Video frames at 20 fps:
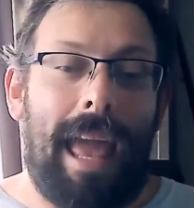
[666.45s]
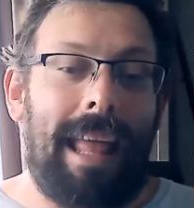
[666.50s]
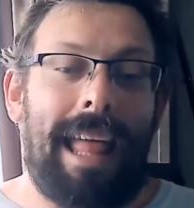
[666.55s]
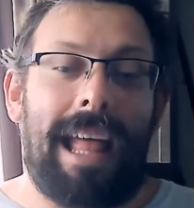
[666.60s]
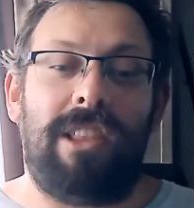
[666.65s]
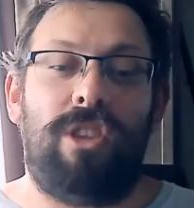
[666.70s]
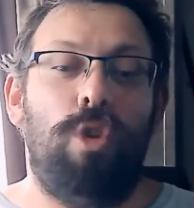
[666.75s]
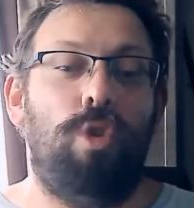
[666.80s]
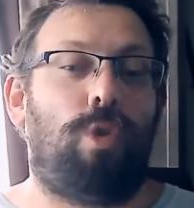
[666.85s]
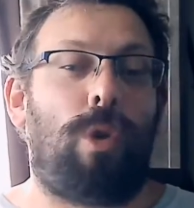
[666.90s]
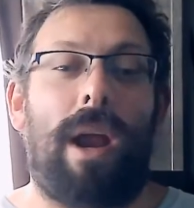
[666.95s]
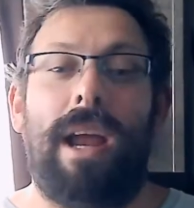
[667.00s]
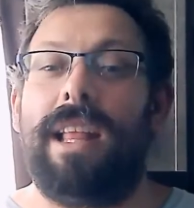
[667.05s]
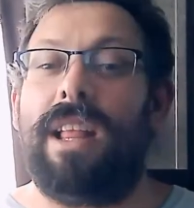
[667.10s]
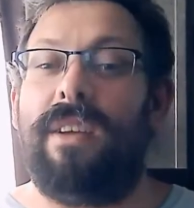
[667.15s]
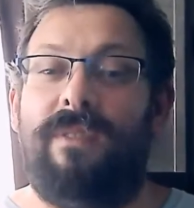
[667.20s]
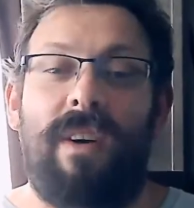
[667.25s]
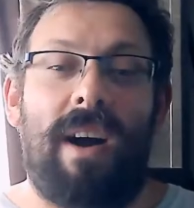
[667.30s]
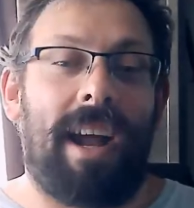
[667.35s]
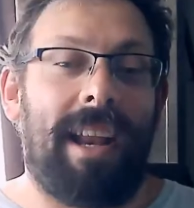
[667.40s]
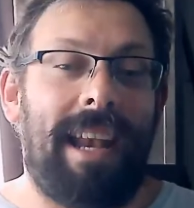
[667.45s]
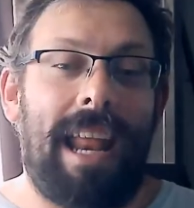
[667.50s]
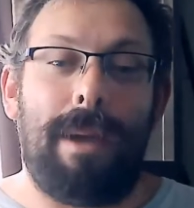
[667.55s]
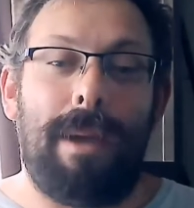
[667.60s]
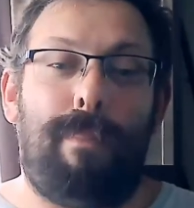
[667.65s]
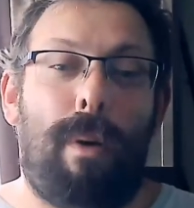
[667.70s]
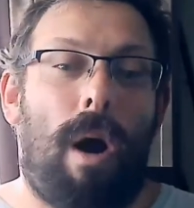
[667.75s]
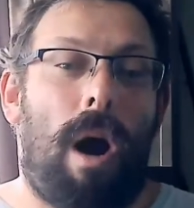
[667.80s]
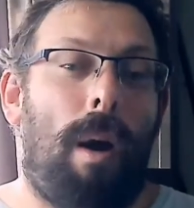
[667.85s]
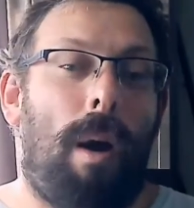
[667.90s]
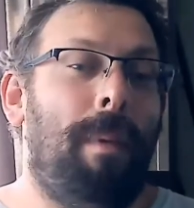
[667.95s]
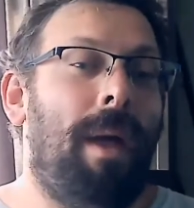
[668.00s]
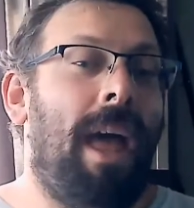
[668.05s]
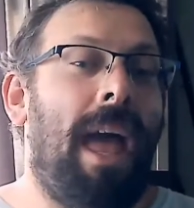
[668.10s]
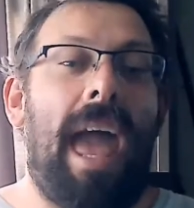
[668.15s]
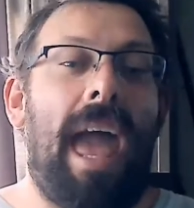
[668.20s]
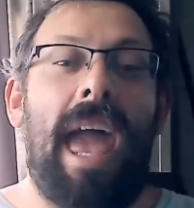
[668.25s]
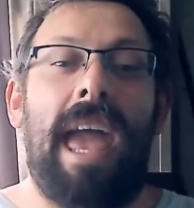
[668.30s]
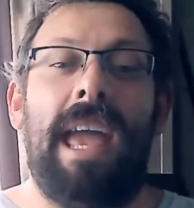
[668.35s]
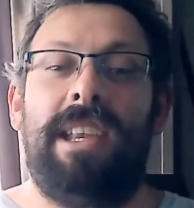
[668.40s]
And that dude created a fucking napalm
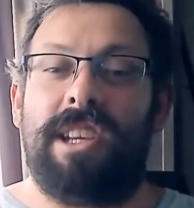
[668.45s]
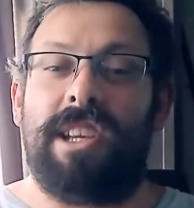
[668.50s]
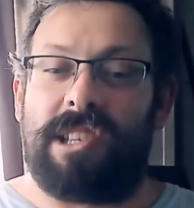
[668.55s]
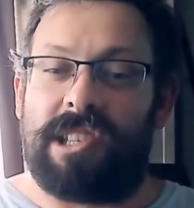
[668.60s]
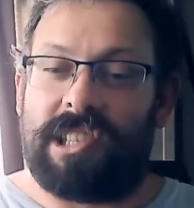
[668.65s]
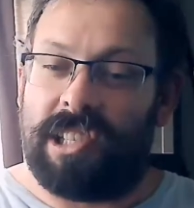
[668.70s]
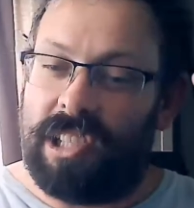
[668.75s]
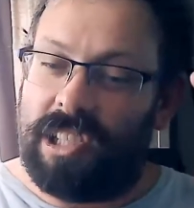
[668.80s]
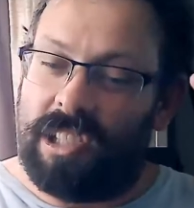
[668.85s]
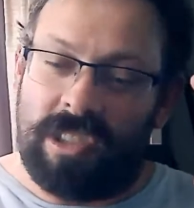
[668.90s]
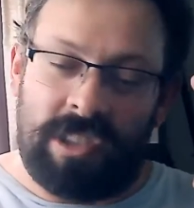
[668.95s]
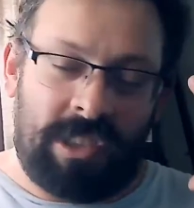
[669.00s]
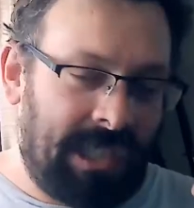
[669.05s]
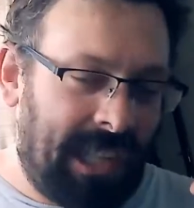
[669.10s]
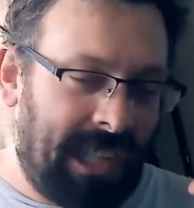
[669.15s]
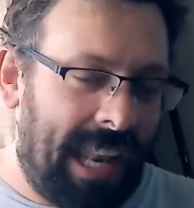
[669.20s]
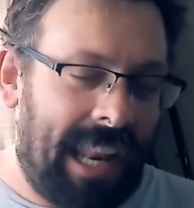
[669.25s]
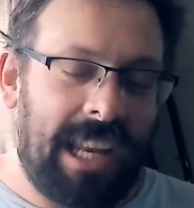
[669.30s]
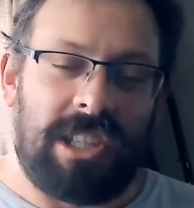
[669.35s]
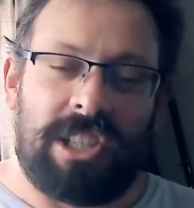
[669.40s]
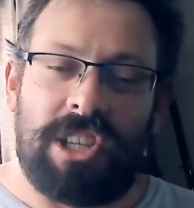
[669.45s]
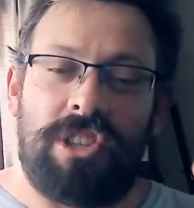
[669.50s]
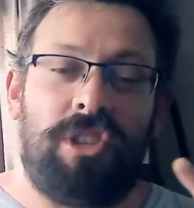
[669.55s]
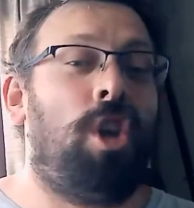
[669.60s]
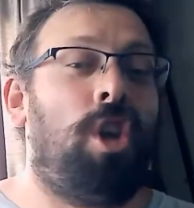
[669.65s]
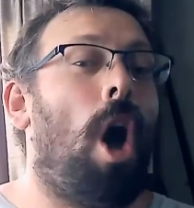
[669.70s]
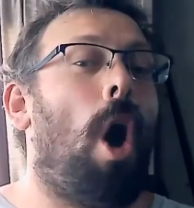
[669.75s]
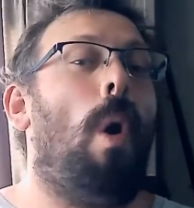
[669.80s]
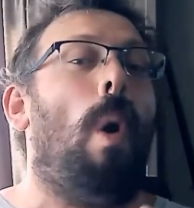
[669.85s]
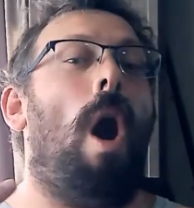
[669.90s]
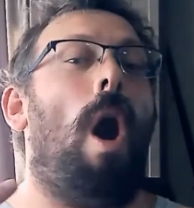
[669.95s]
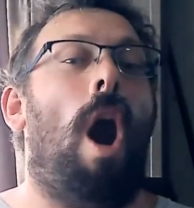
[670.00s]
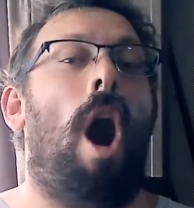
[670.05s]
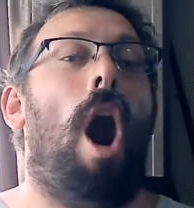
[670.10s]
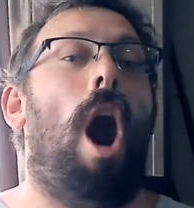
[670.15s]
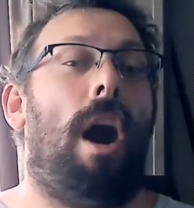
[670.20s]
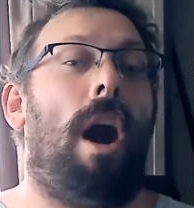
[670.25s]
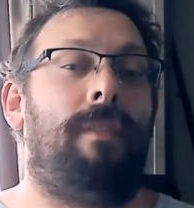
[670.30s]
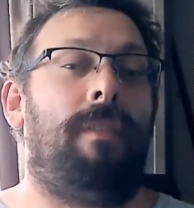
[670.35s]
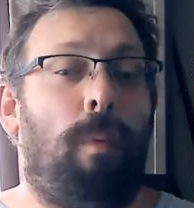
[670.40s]
and just let it just go
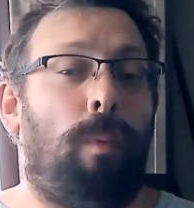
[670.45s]
off.